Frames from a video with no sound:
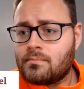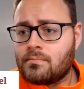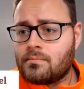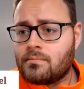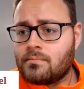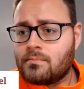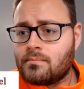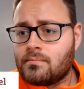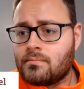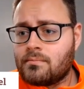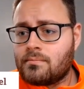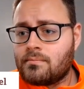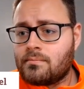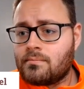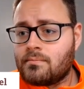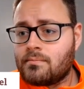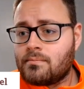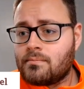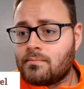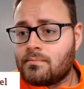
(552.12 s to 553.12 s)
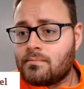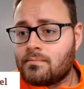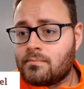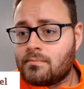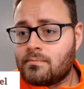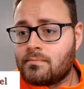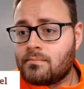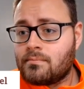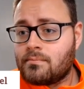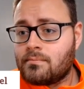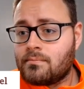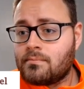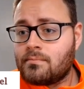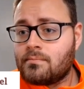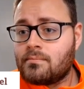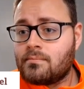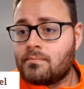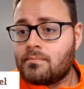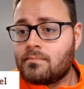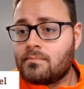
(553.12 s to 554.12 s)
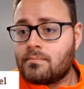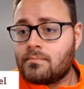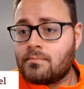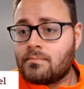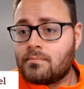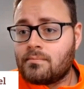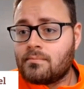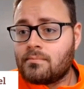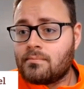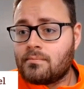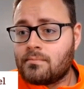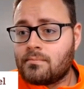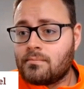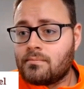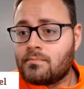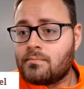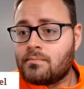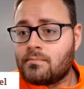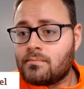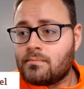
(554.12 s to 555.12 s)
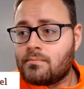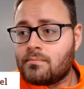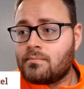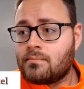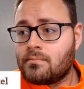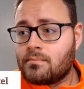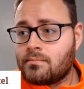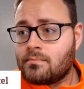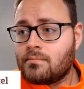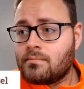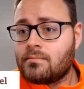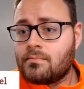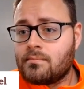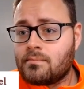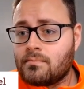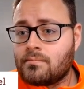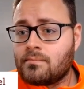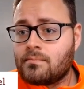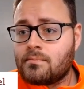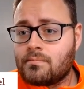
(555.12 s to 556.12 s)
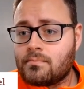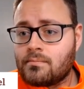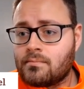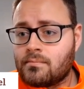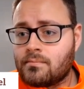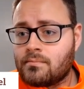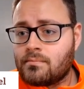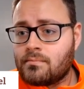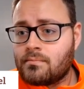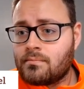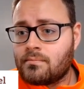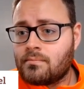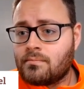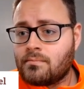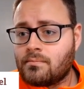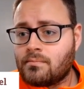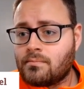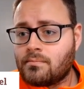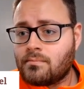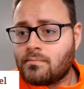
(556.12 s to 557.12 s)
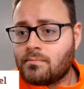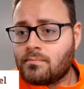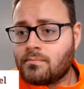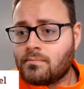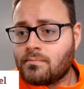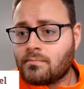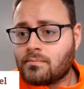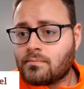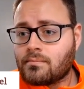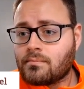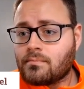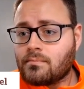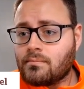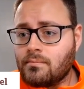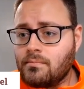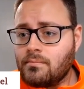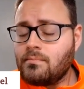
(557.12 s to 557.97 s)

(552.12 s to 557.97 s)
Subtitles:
This person isn't speaking.